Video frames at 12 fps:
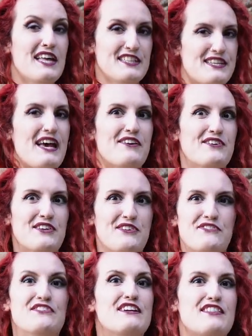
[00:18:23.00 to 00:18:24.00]
terror, you
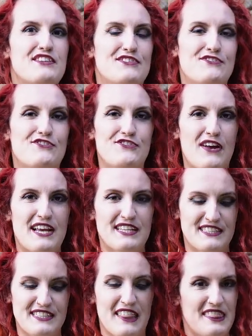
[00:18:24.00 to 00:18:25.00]
feel this
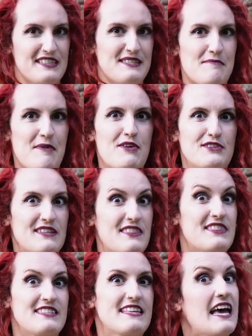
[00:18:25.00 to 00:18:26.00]
fright and this emotion,
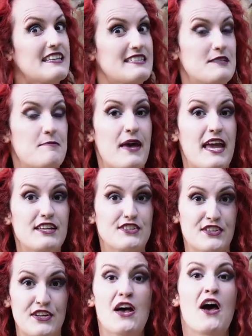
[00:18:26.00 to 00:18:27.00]
this
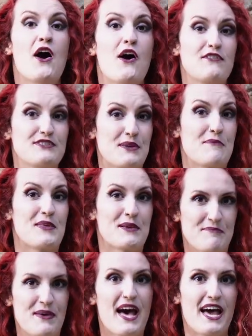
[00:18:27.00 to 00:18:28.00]
anticipation of something
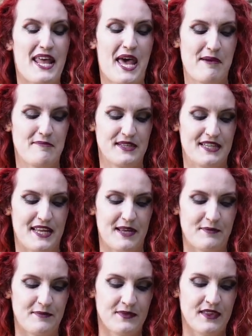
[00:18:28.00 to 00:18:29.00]
bad
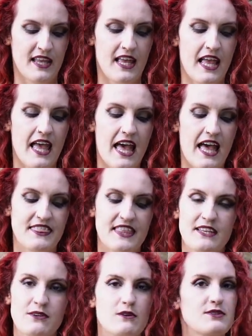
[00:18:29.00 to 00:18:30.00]
happening. And
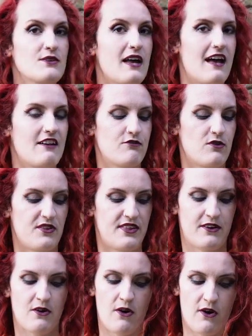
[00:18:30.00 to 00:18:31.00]
then you also have
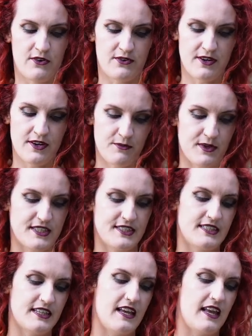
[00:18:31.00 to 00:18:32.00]
Gothic horror,
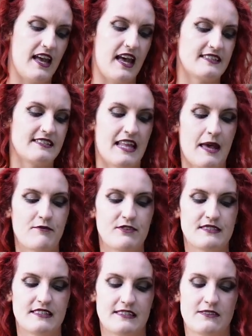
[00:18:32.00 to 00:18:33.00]
which has an
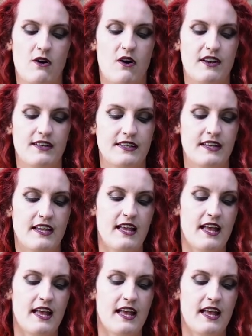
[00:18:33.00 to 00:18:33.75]
emphasis on